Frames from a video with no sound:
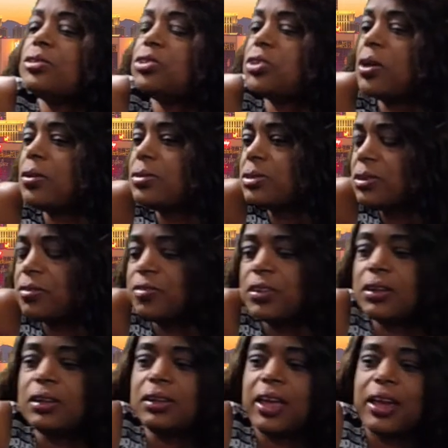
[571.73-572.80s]
Joseph,
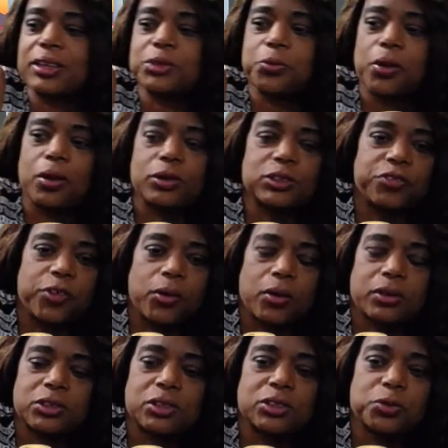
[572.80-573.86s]
any last words
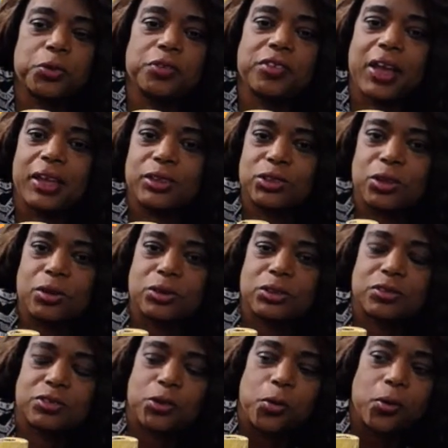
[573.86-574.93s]
for us, since we've got
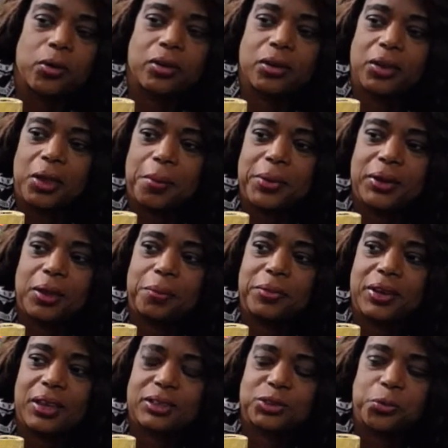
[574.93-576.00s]
Joseph's Corner coming up
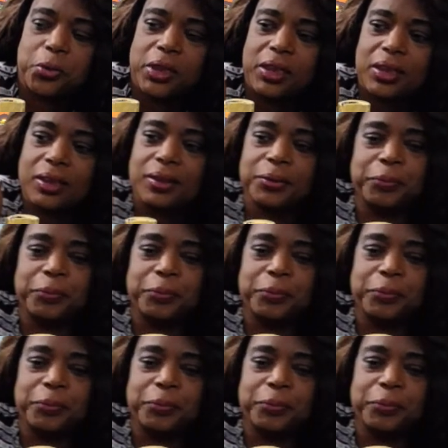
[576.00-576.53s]
next week?